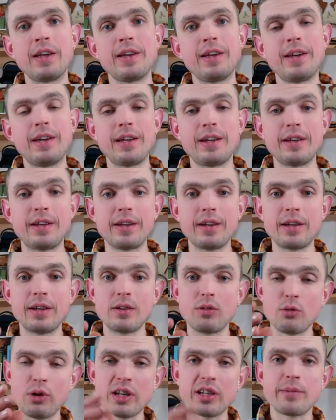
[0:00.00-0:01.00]
And
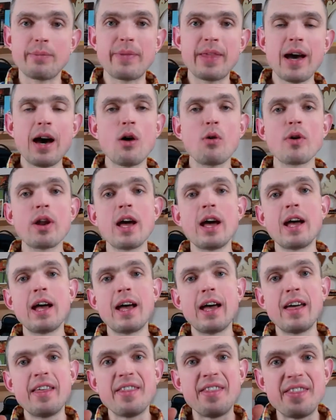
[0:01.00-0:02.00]
write them down,
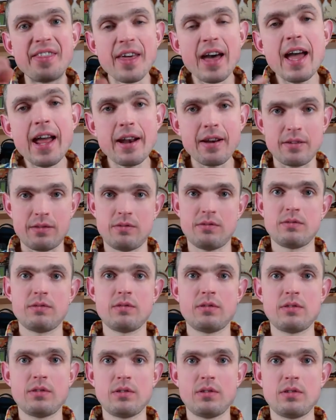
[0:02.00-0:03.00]
and then,
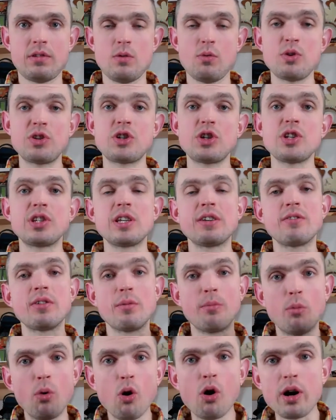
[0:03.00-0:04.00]
which is even
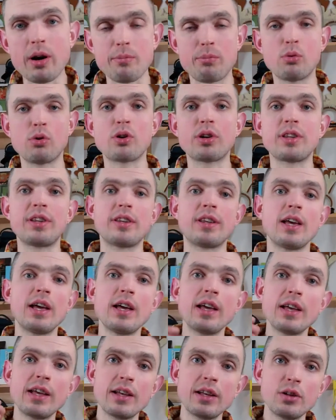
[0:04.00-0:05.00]
more important,
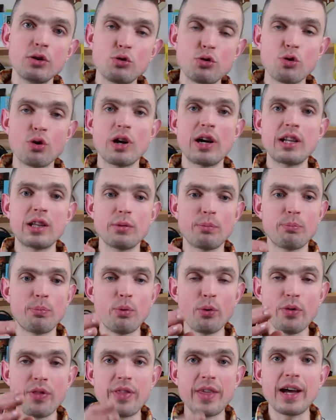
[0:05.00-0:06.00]
try to
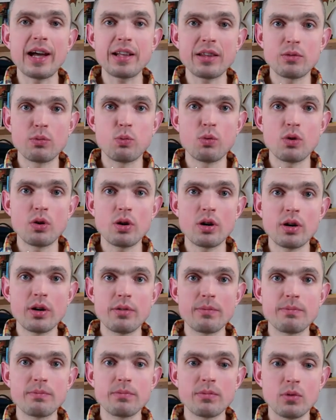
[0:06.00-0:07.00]
put that word
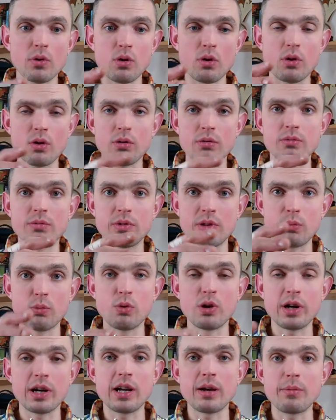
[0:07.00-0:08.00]
or the
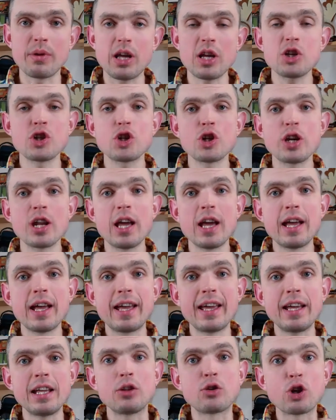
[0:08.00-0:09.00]
word combination
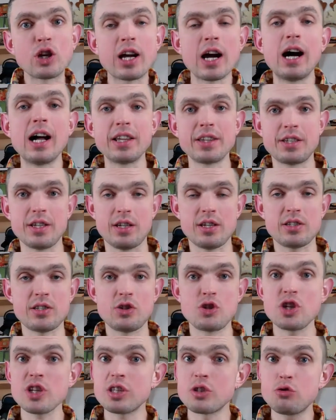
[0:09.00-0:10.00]
into
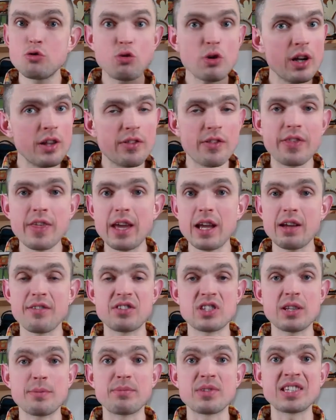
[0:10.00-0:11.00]
context. Just try to think of
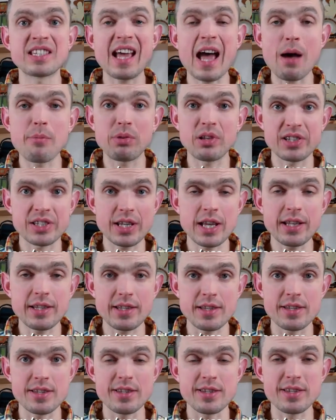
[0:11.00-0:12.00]
some sample
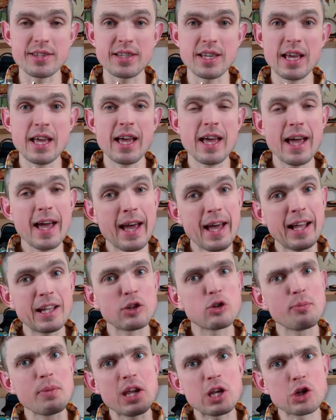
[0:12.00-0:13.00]
sentences
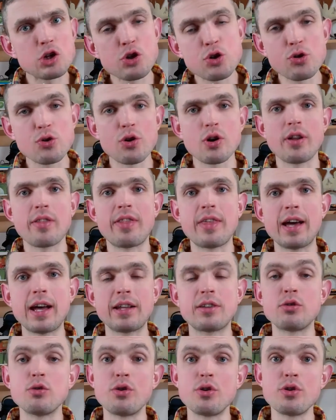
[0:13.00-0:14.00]
and to make sure
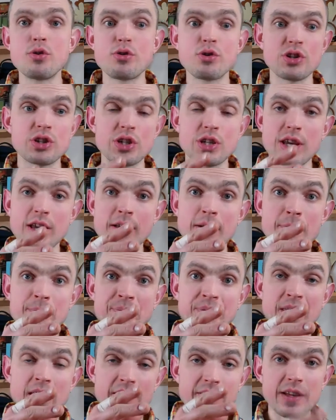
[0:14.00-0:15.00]
that you're using
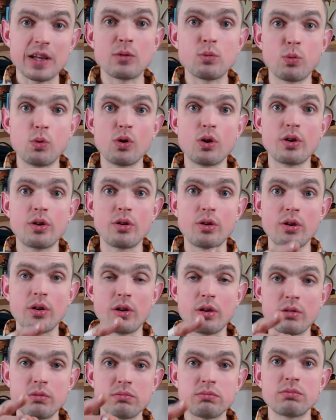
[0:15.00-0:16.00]
that word
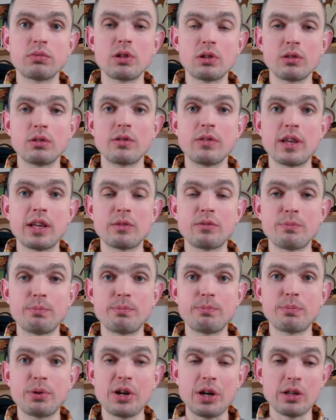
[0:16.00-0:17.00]
or that
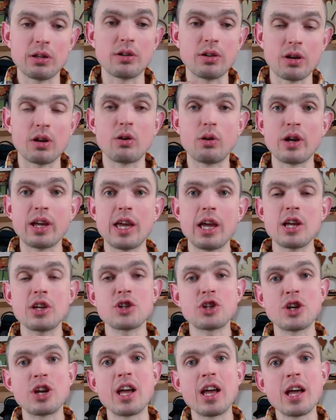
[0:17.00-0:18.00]
particular
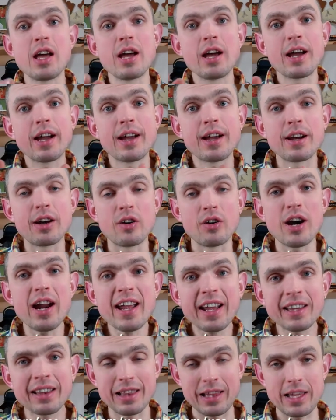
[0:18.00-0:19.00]
collocation
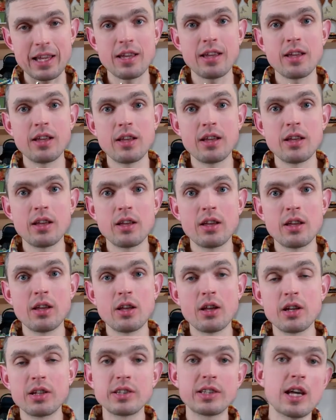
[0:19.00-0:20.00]
correctly.
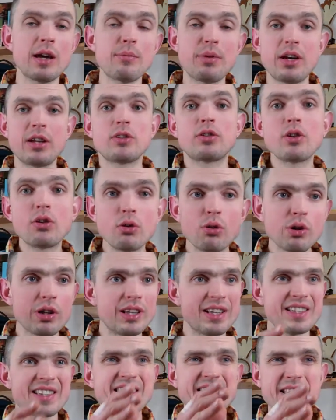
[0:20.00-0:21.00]
Type it into Google
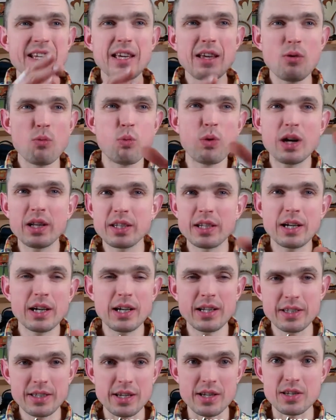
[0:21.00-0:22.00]
and see what
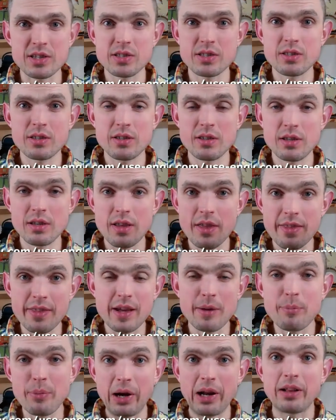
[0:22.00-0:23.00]
context
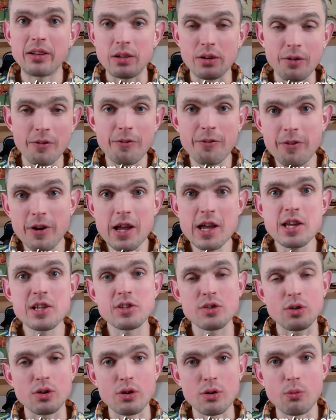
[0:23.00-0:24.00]
that particular
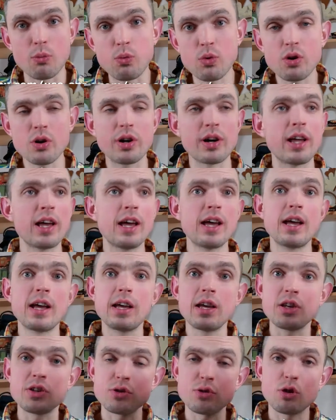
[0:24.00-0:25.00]
phrase or word
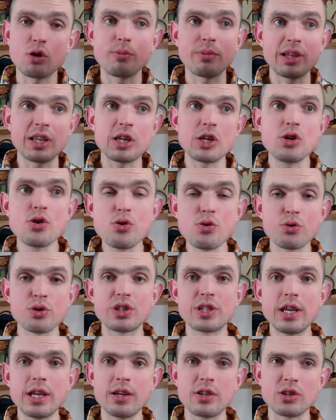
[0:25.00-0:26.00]
is normally
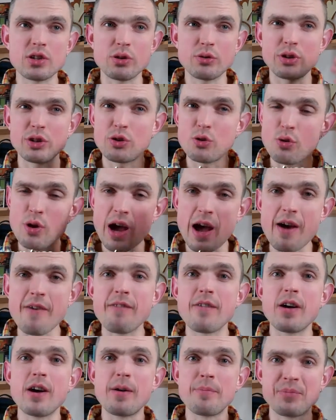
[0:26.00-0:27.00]
used in, so that you
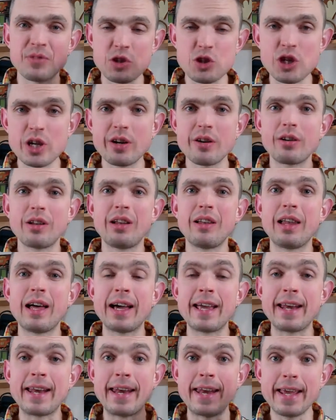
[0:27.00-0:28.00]
have a general
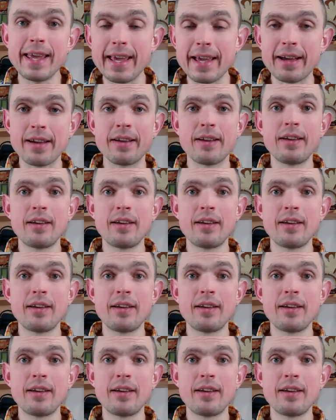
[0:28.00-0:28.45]
idea